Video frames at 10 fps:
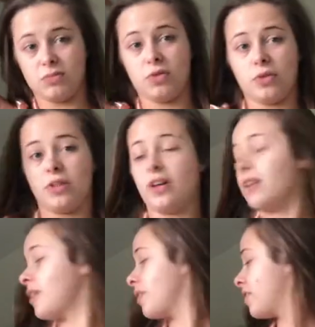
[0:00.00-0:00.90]
other
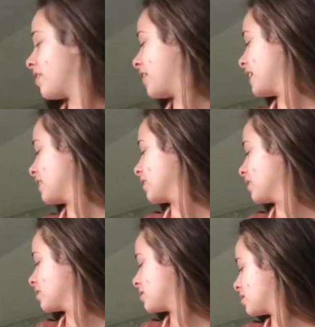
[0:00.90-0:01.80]

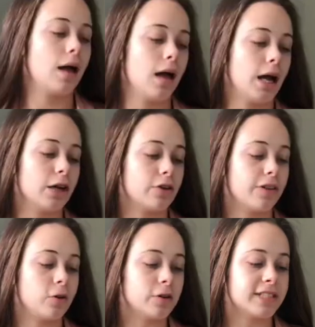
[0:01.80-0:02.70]
things. I got the
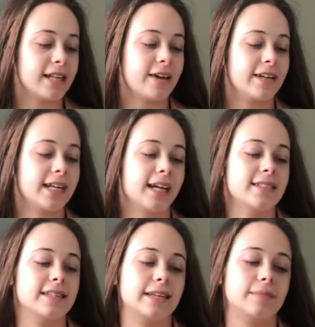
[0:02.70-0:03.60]
Ordinary
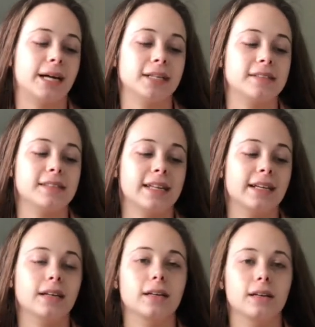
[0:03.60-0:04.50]
Niacinamide and
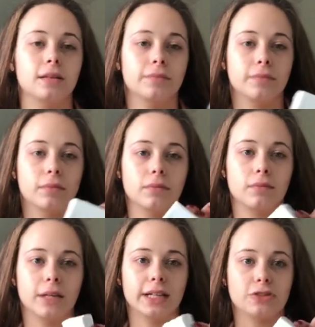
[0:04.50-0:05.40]
Zinc
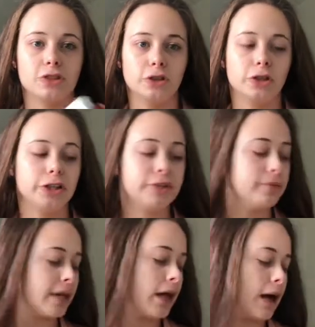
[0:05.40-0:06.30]
like solution.
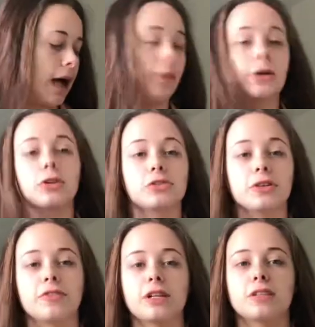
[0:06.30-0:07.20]
And we got two
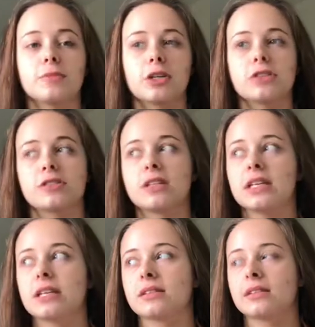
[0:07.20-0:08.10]
of these because
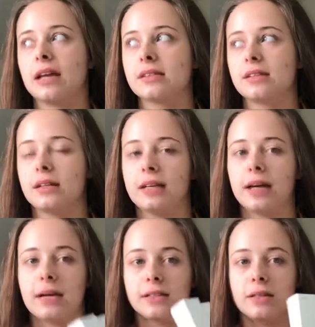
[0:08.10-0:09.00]
the salicylic
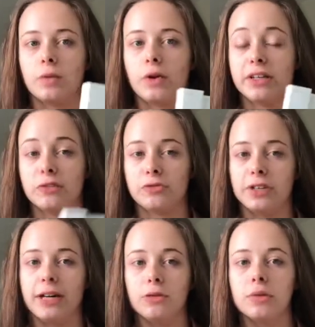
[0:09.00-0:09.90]
acid one has run
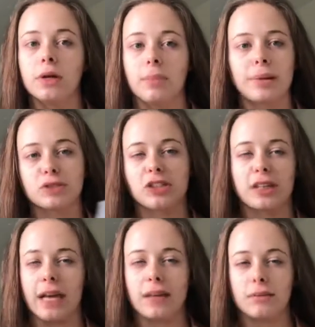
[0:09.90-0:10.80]
out. But I'm just going
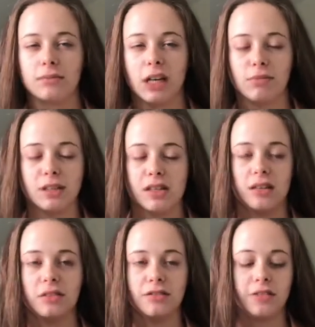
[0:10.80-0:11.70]
to get that like
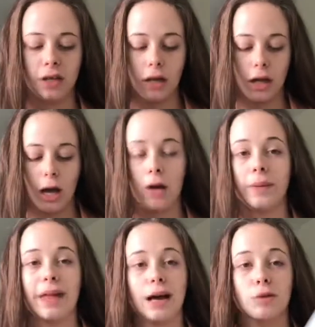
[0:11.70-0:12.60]
myself when
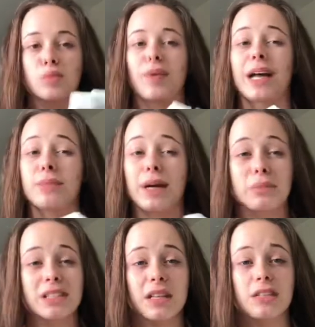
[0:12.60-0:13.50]
that comes back in. But I'm
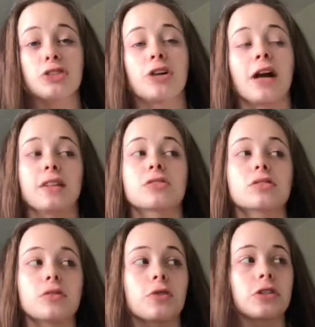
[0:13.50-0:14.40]
excited to try these because
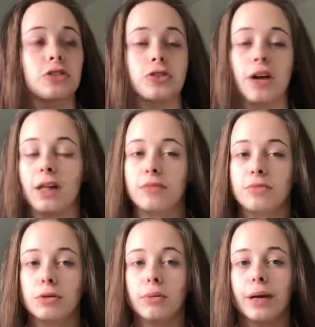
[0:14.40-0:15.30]
I wanted to try them
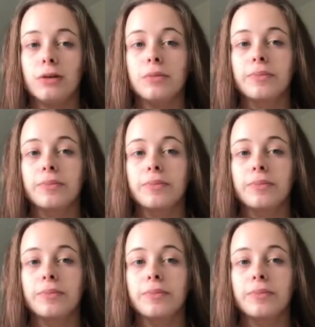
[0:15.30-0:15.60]
for a while.